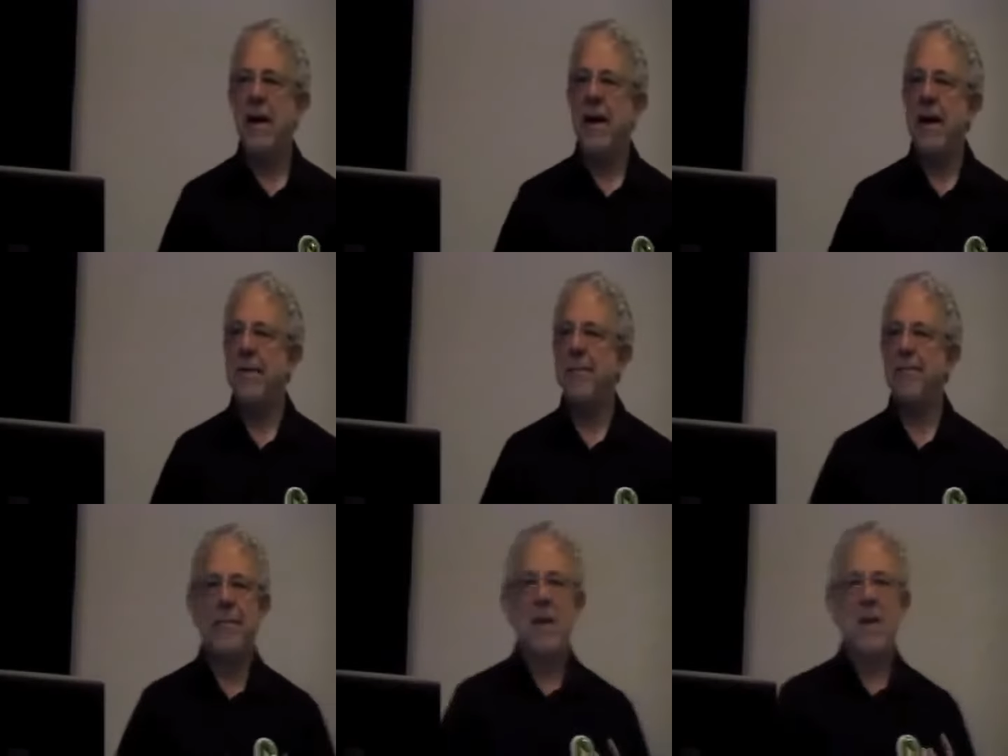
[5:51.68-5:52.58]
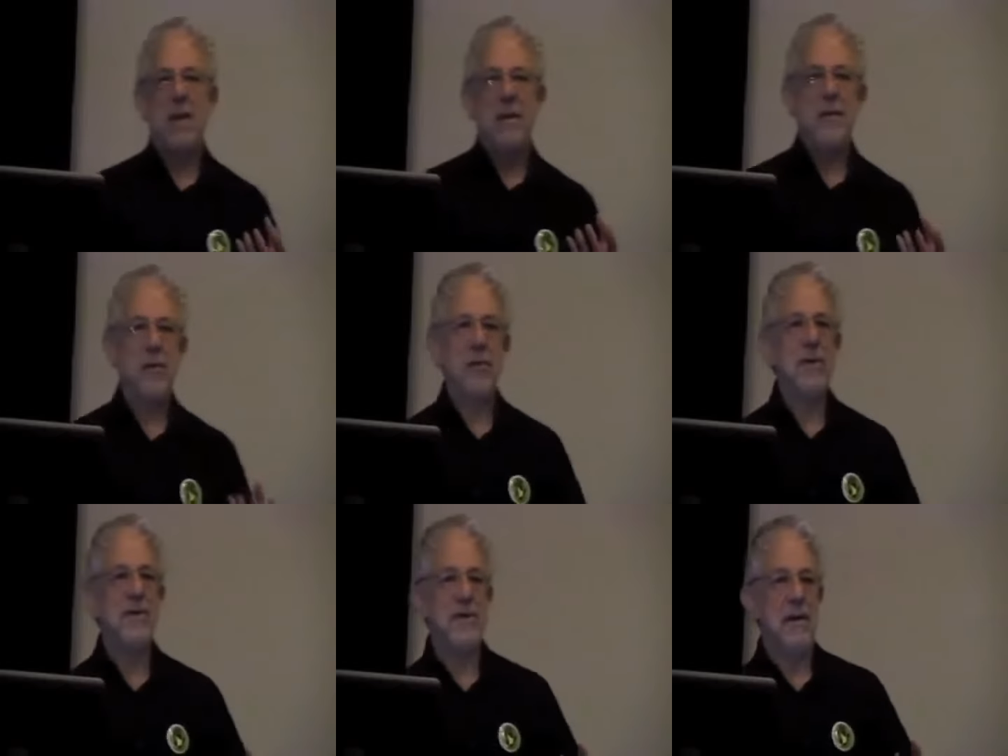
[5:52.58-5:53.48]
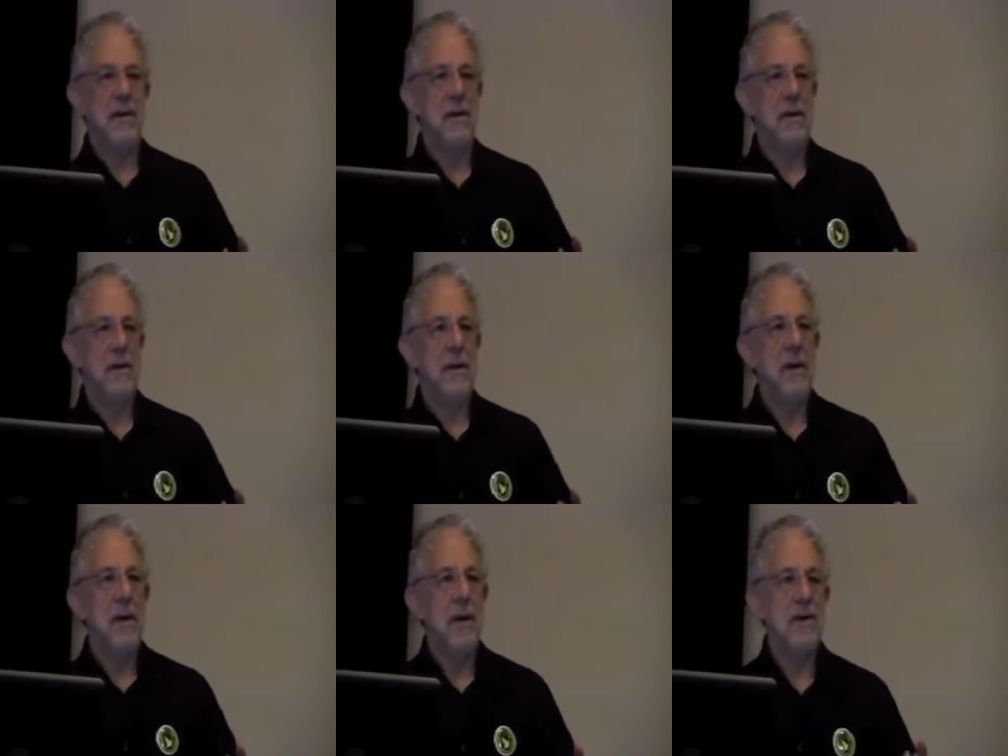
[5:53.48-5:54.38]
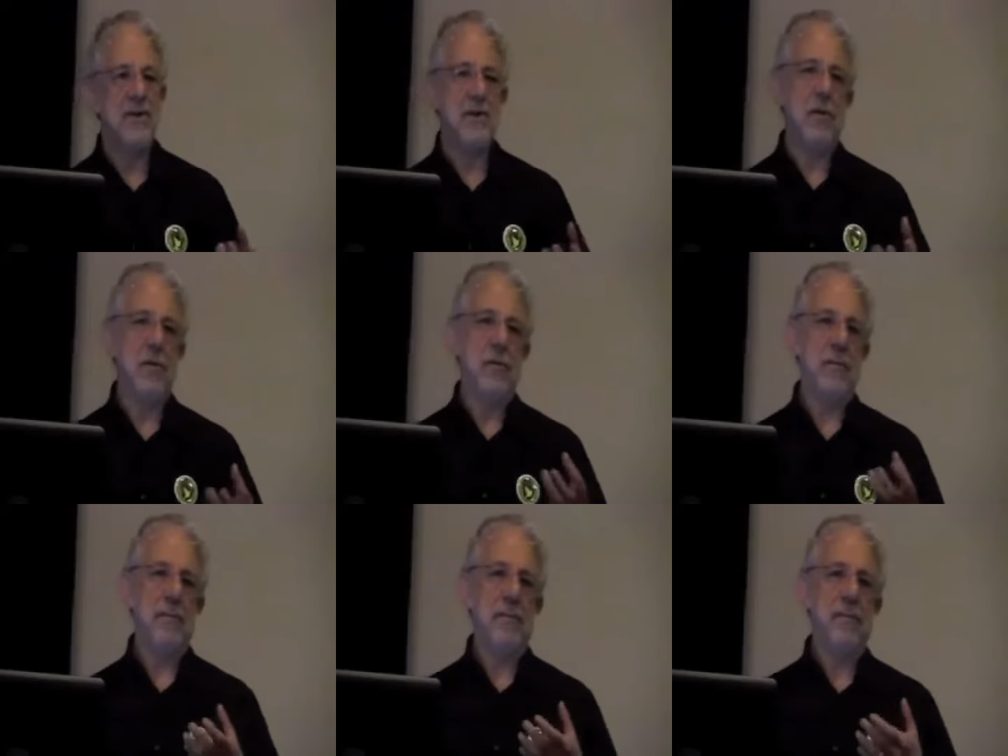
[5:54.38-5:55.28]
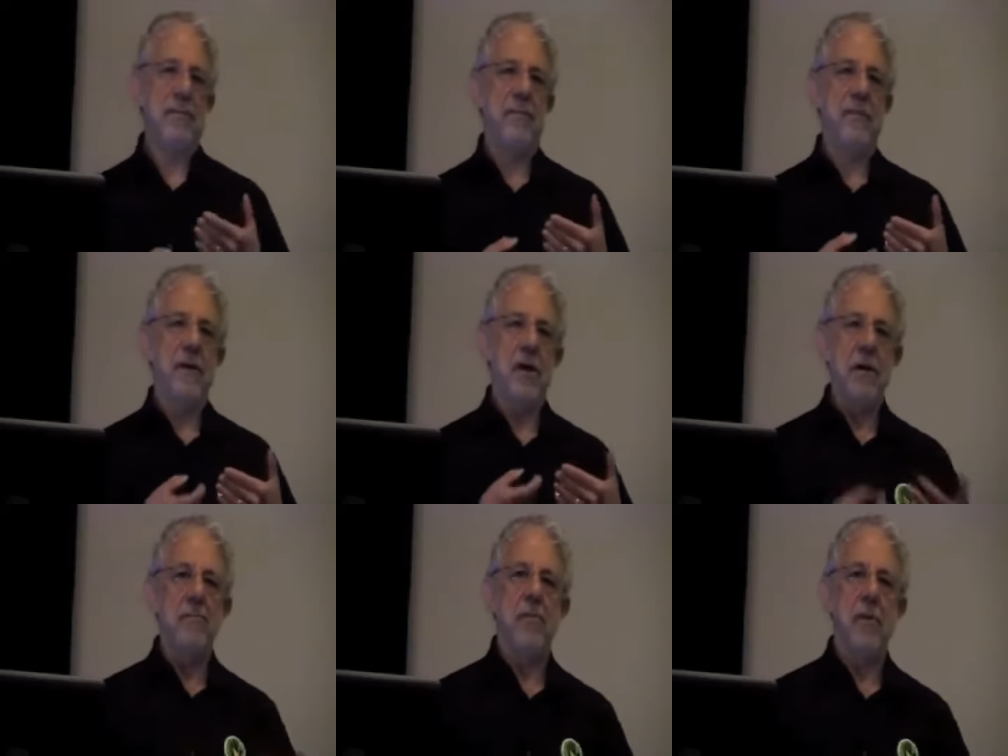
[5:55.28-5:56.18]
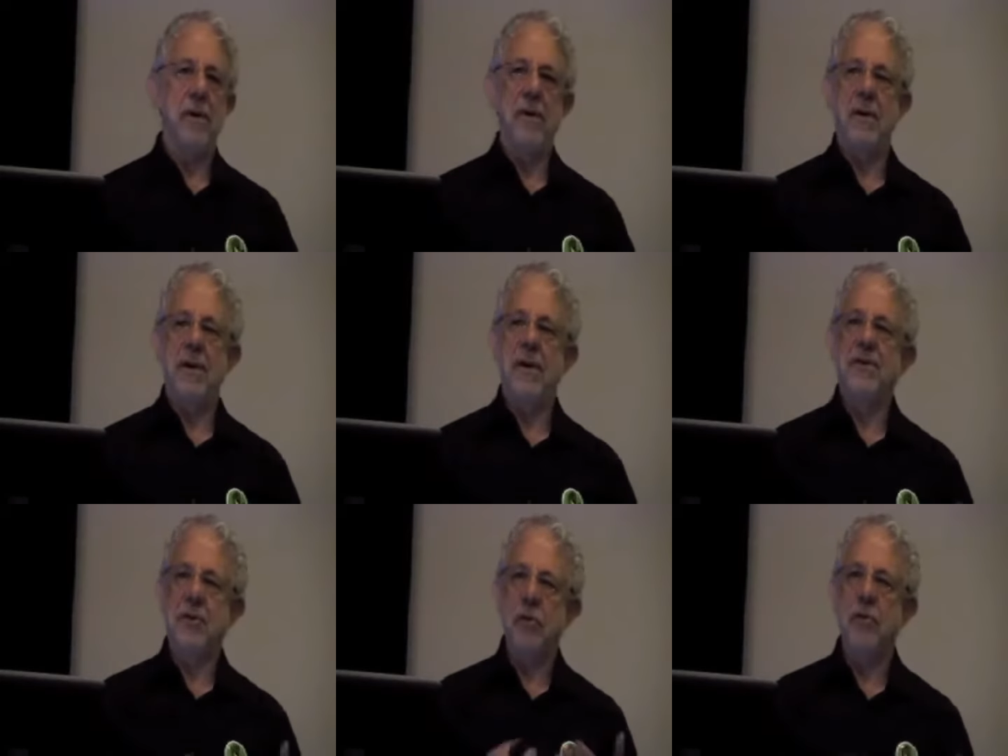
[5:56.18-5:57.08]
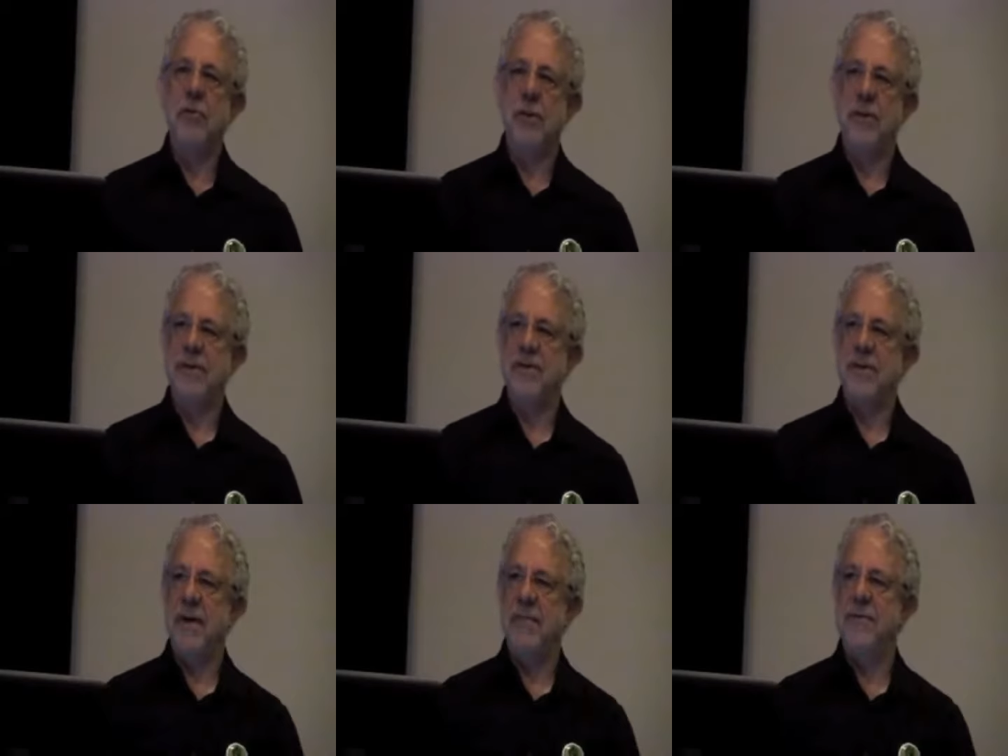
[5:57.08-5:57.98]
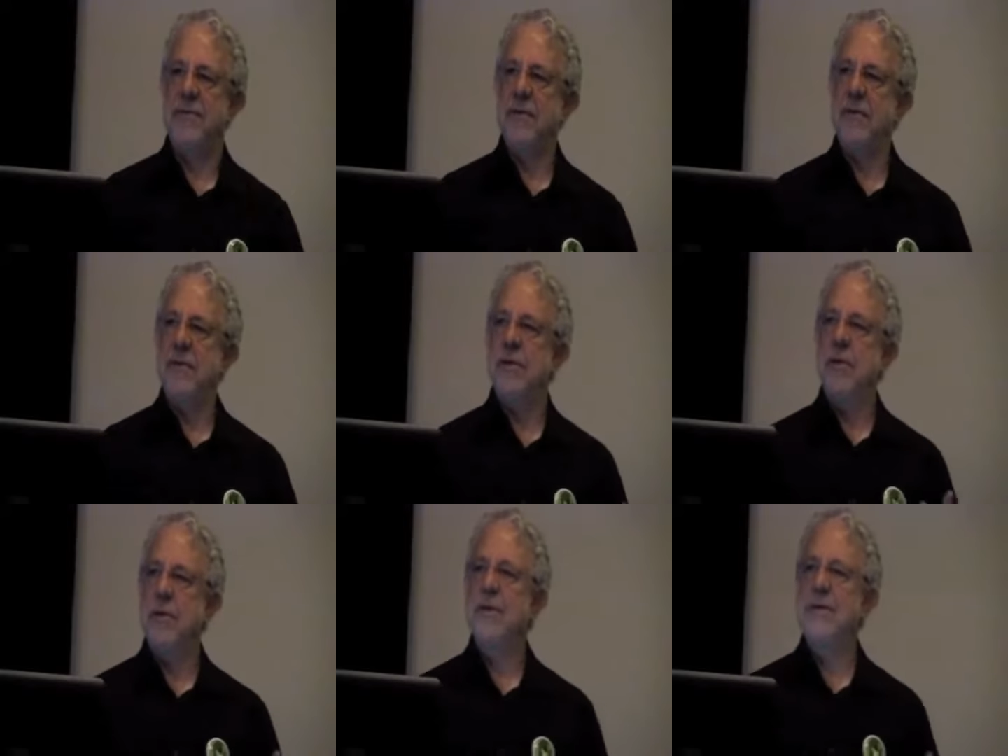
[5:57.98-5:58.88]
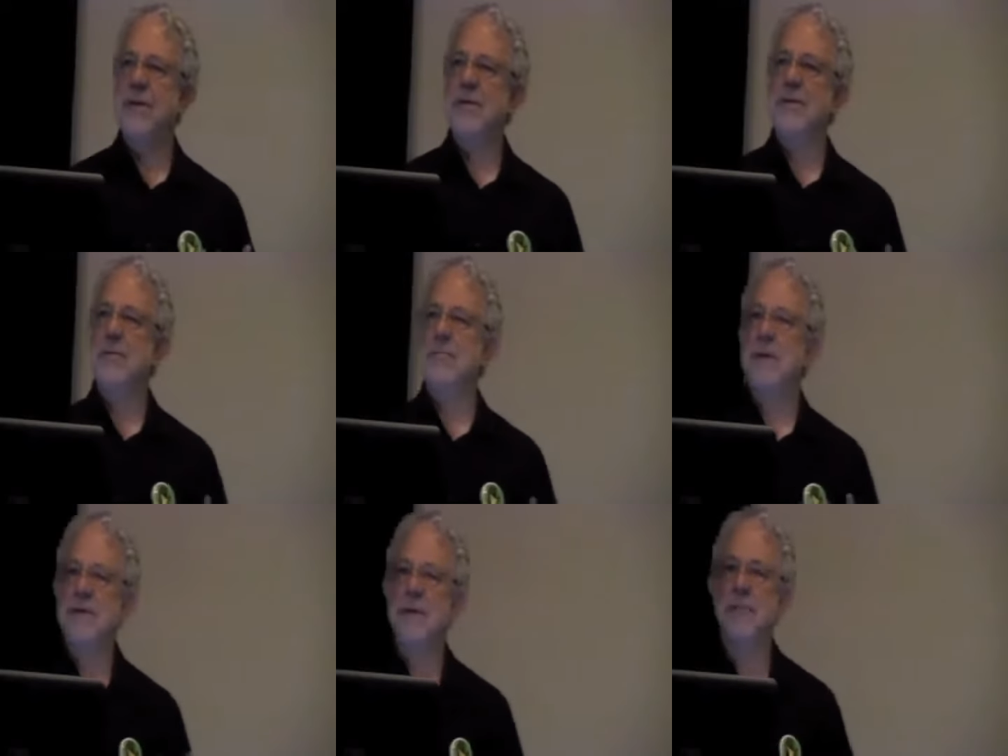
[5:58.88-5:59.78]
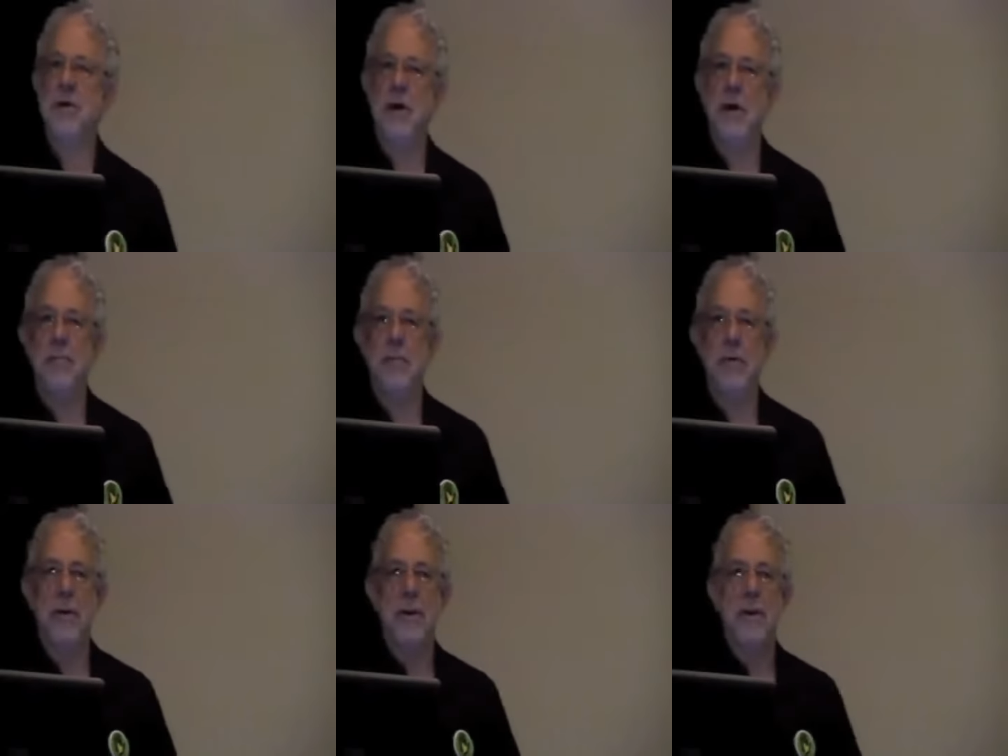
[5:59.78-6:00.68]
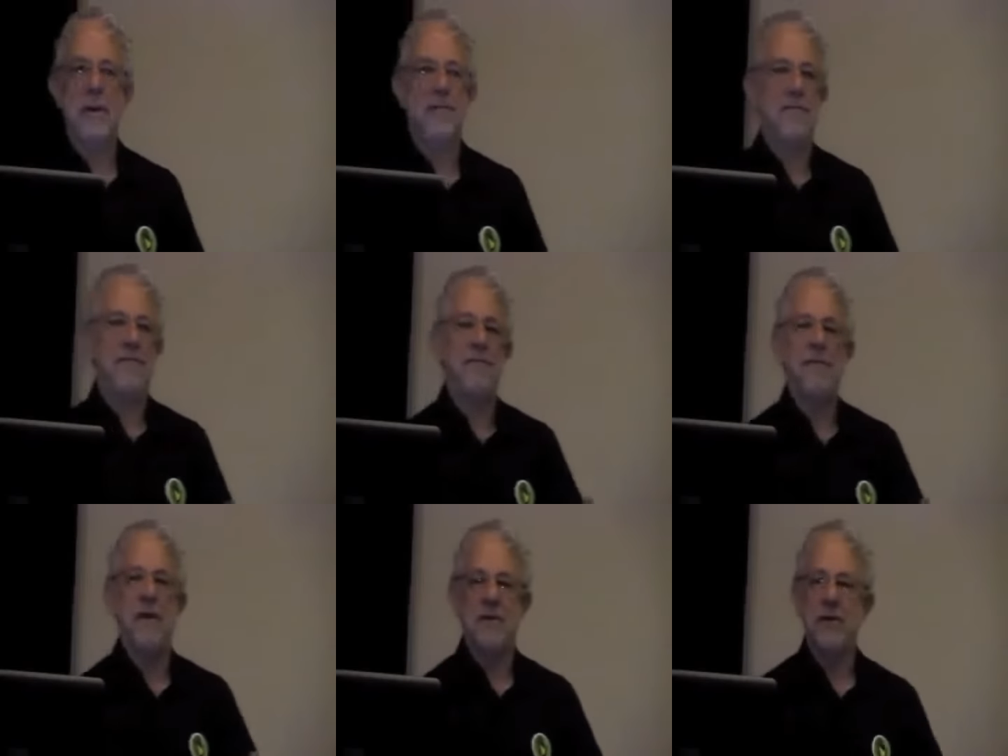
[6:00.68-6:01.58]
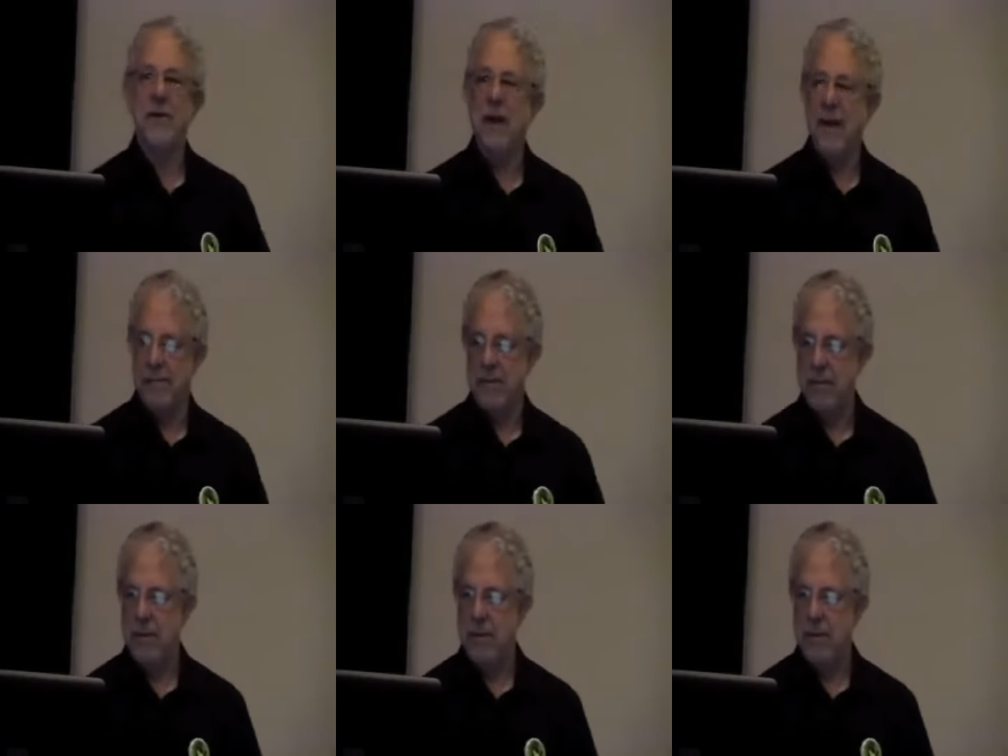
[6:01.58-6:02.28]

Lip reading: They're greasy. And so the cardboard is coated with this stuff so that the grease doesn't mess up the cardboard and it falls on your lap.